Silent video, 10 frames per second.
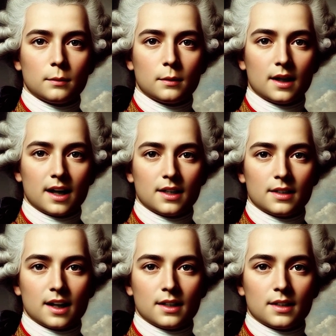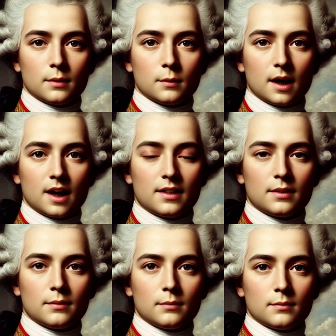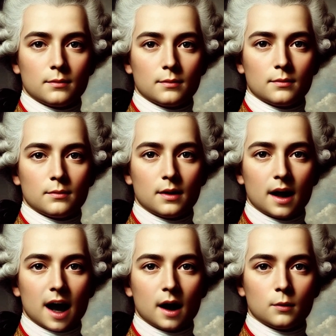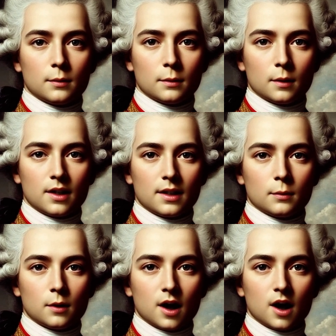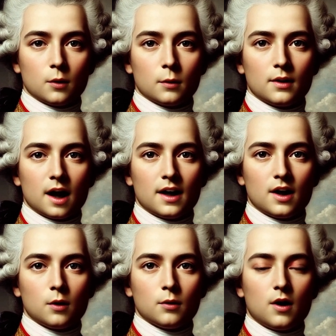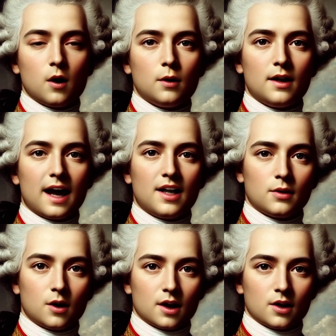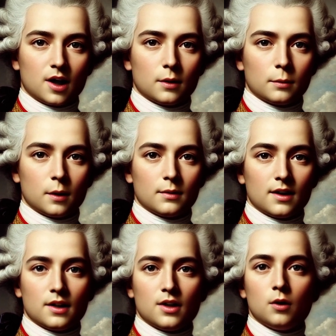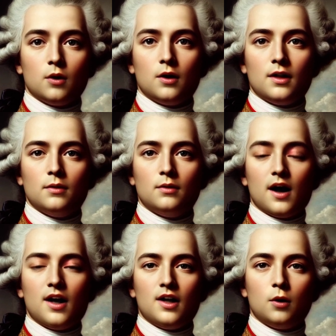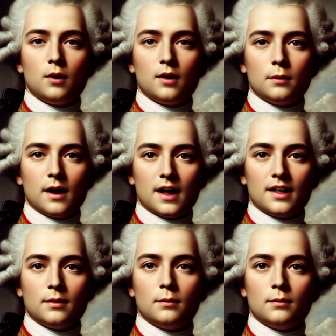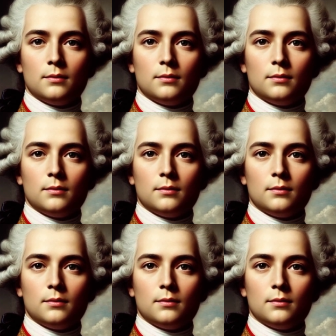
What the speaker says: My legacy is complex. I am remembered as a monarch who presided over a golden age of culture but failed to address the fractures within my kingdom.